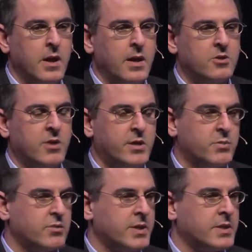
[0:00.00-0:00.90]
and tried
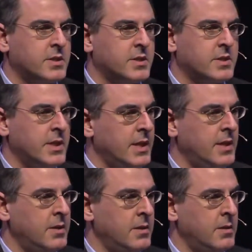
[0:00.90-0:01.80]
to address
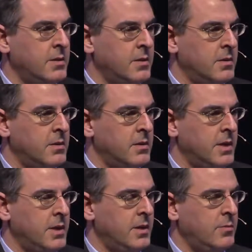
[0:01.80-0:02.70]
the
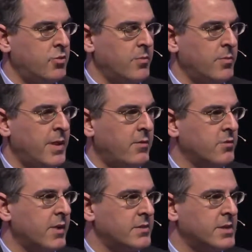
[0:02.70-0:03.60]
problem there on
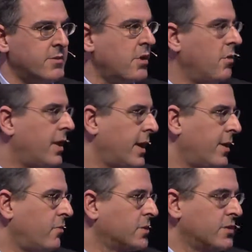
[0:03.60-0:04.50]
ground zero. And I
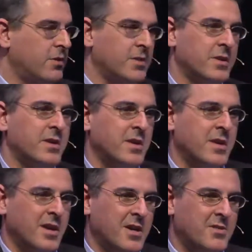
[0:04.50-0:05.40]
also know that
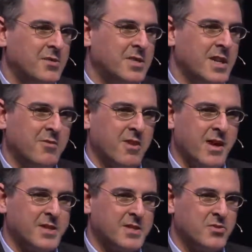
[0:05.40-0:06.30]
Dr.
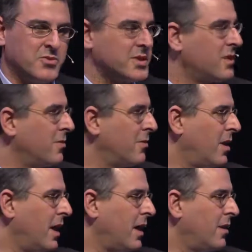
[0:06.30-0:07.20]
Zacharias is also
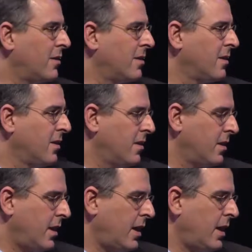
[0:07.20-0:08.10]

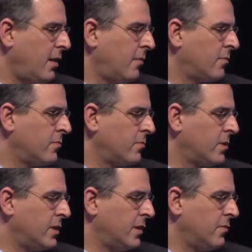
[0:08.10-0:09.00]

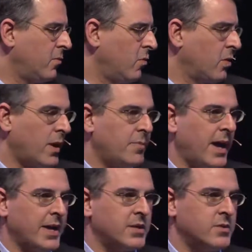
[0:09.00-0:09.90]
all the way
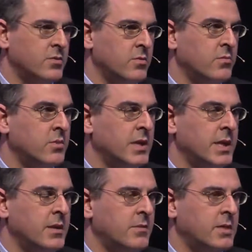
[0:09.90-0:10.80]
back to
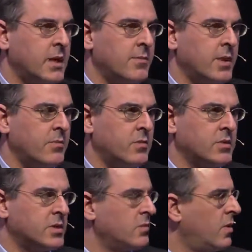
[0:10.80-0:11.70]
the time
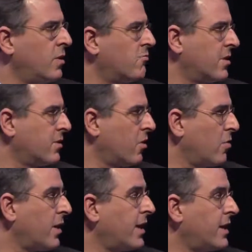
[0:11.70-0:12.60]
when you were in
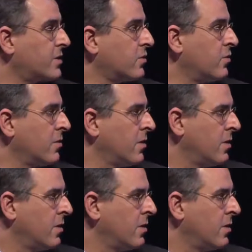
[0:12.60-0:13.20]
Columbine High School.